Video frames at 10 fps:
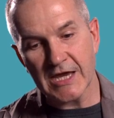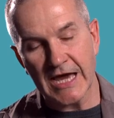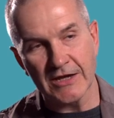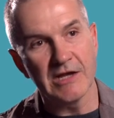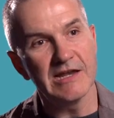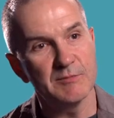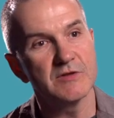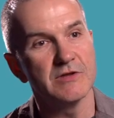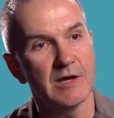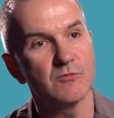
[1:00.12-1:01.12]
can I limit
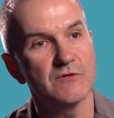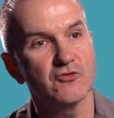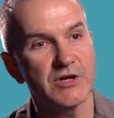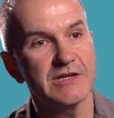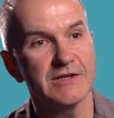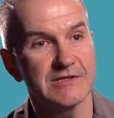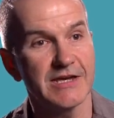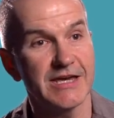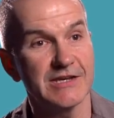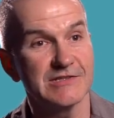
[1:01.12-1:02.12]
the number of drinking
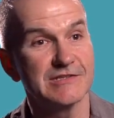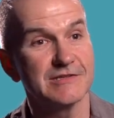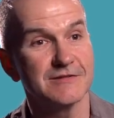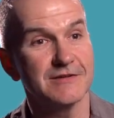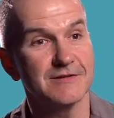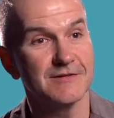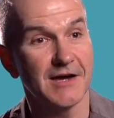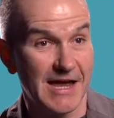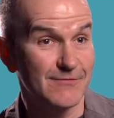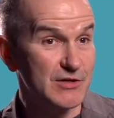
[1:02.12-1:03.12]
days
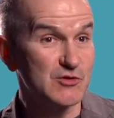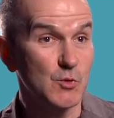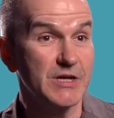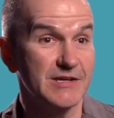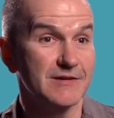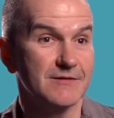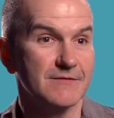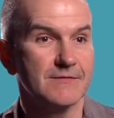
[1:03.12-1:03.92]
I have each week?